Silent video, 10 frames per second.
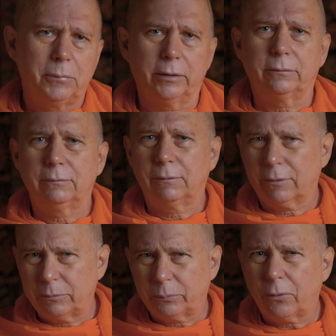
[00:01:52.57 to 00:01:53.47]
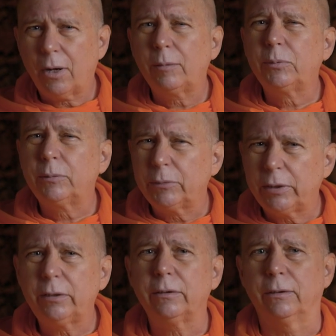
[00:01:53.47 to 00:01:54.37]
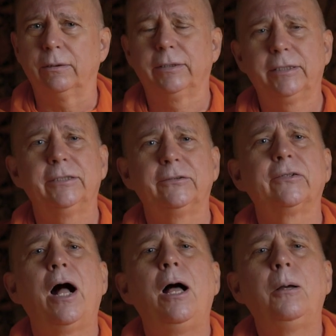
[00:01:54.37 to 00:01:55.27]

But the problem here is